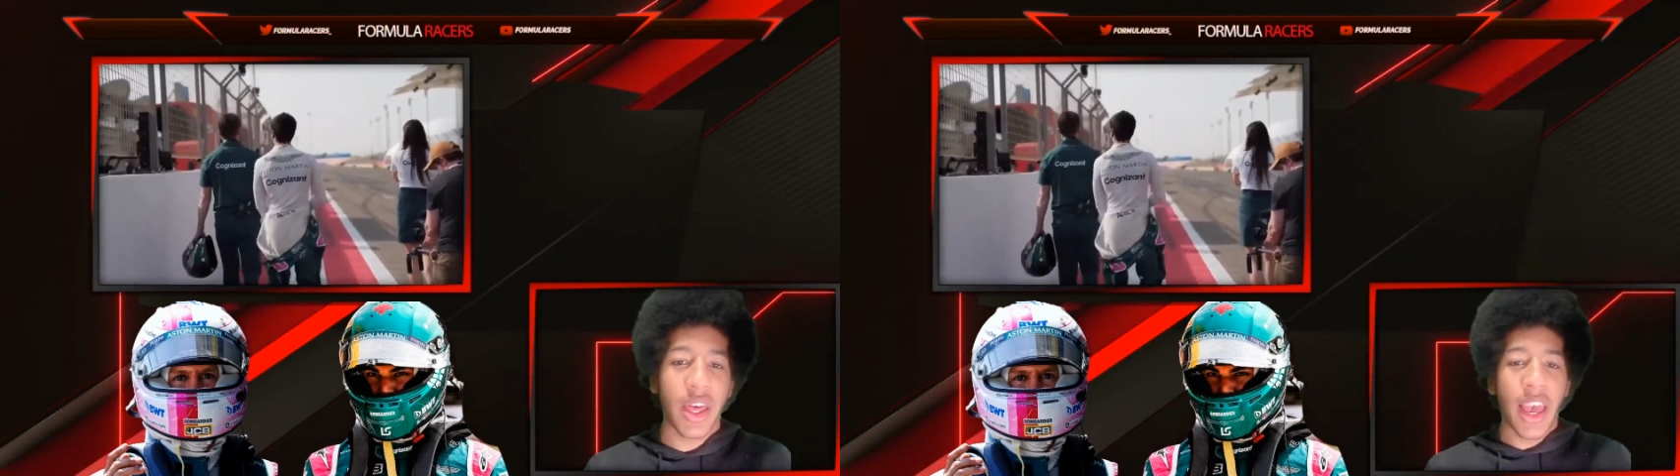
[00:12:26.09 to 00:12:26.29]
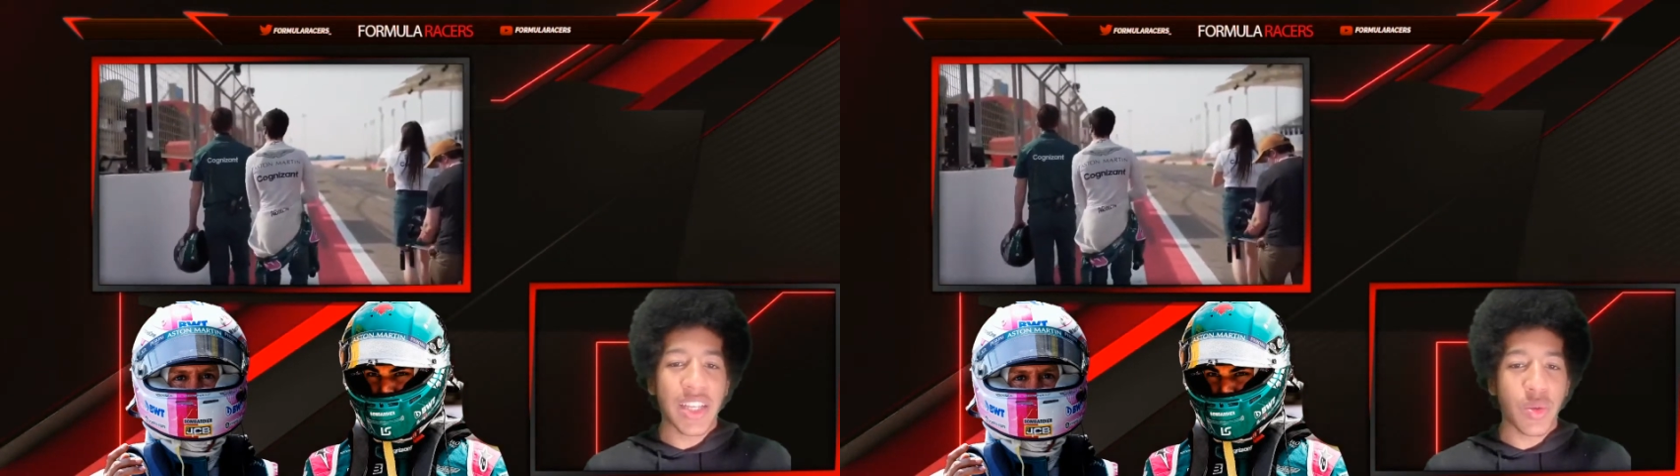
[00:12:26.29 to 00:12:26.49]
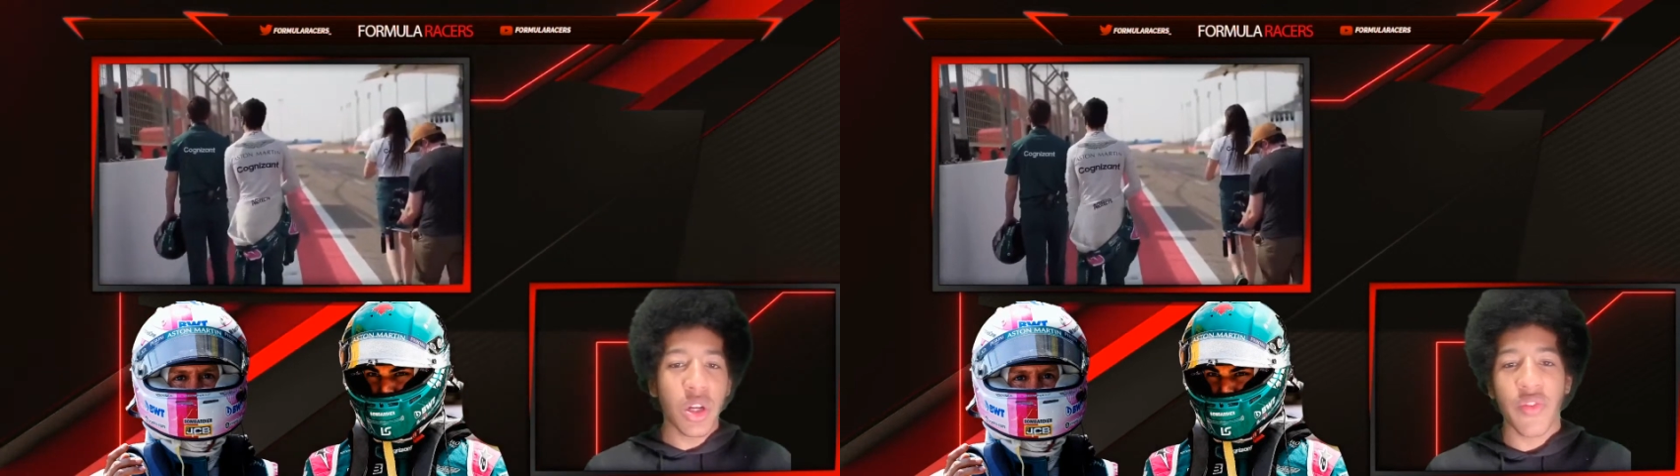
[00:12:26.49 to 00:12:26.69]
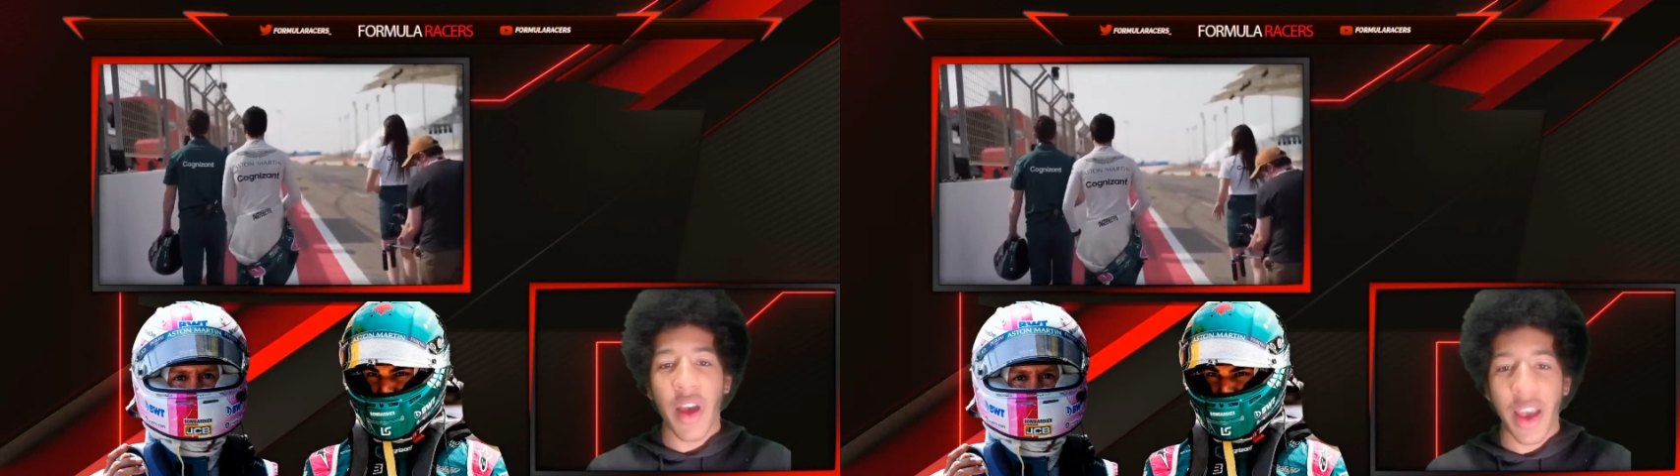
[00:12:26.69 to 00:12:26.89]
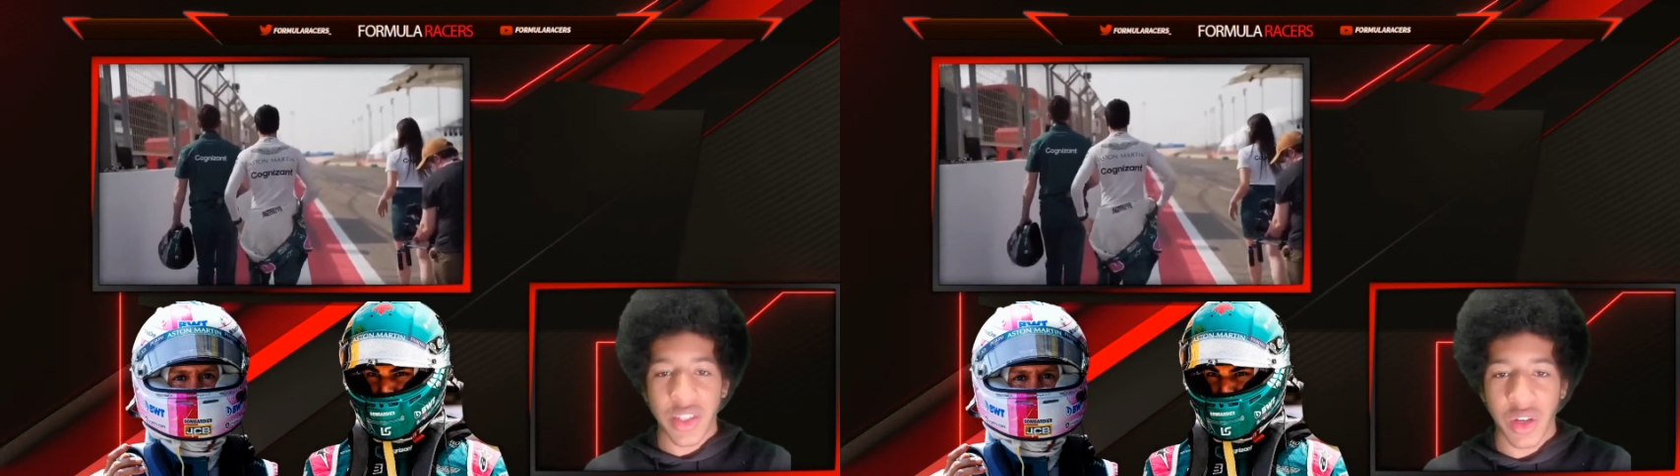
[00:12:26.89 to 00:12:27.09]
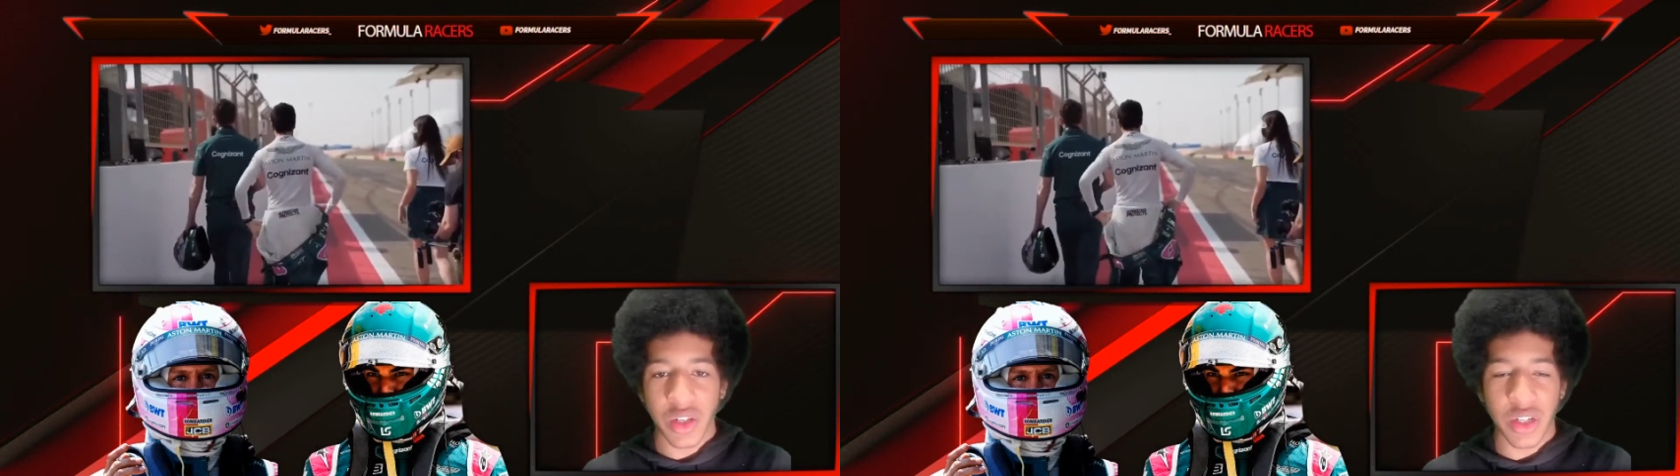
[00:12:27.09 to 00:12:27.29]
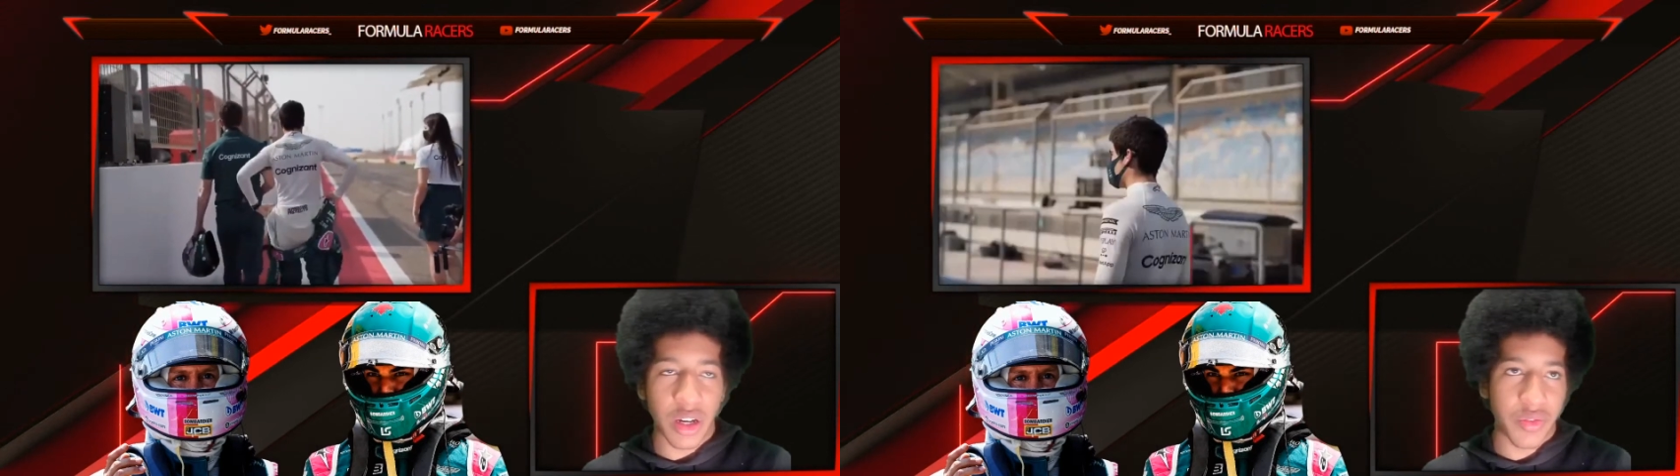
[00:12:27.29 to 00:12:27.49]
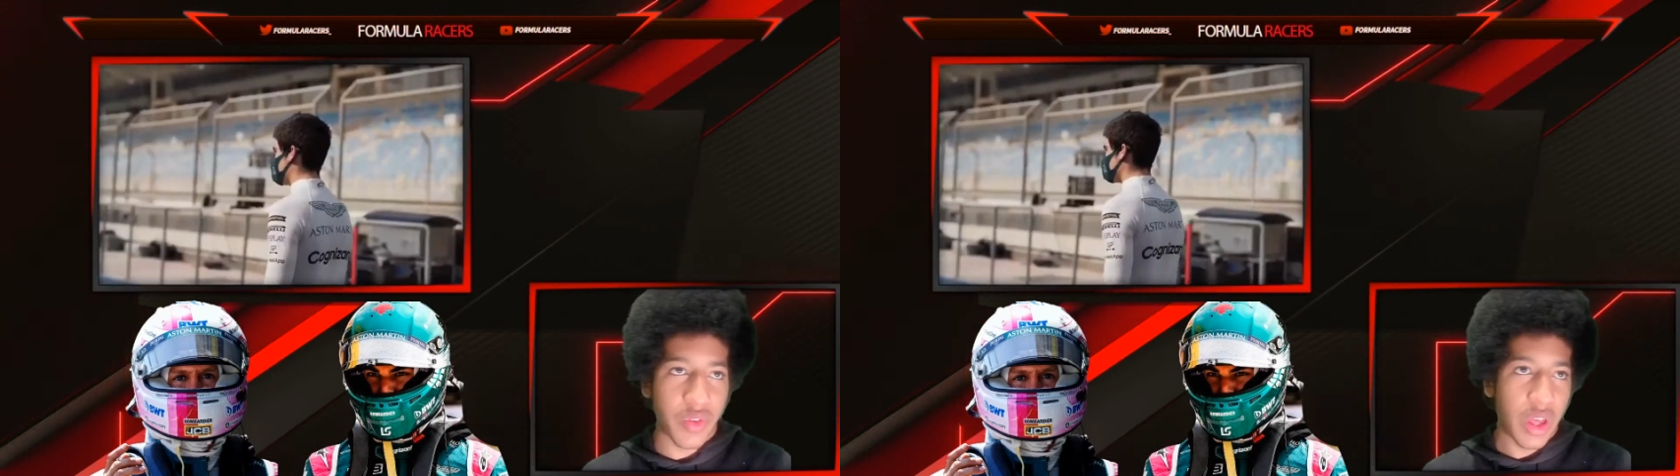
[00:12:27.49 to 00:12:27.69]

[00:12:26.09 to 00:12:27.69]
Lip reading: His qualifying isn't good enough.